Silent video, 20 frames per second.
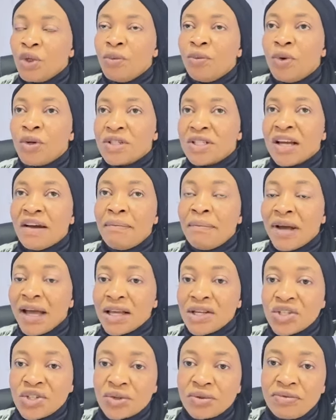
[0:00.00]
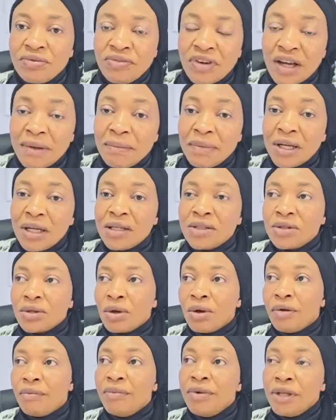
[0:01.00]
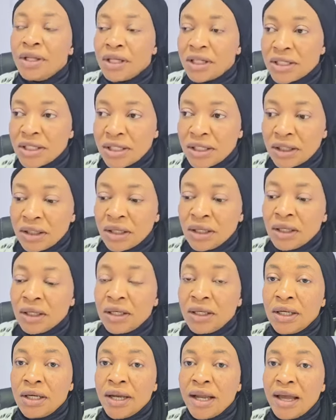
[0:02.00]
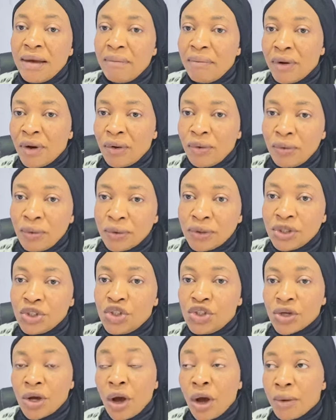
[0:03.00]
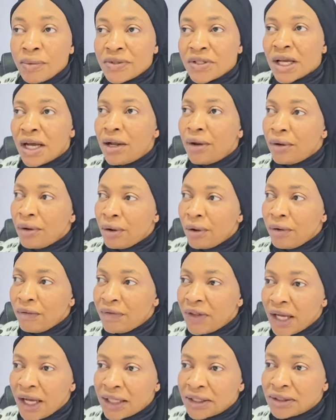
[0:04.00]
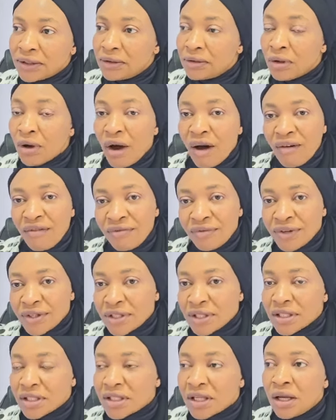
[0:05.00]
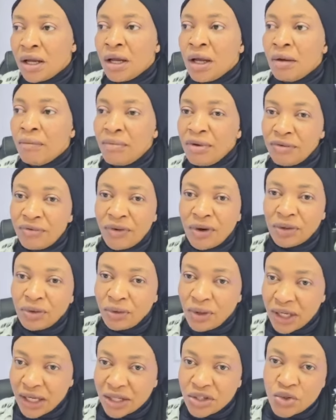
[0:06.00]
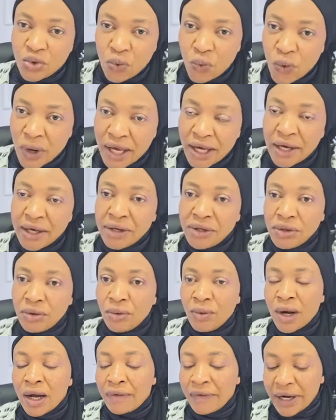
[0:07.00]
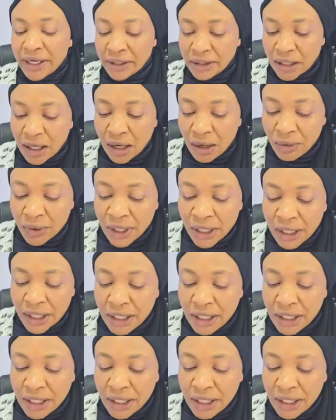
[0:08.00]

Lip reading: You must have passed through families, community, neighborhood, jobs, and all of that, offices, before you get to where you are right now.